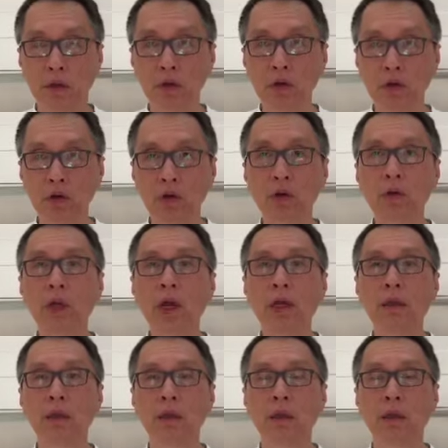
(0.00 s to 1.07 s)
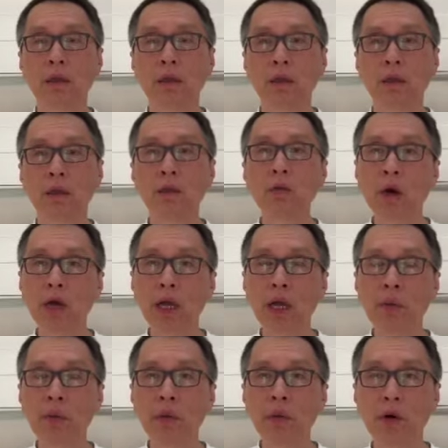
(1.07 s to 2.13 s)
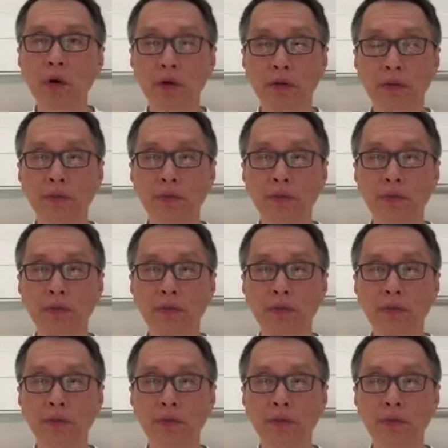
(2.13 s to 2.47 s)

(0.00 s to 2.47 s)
to show that you are capable.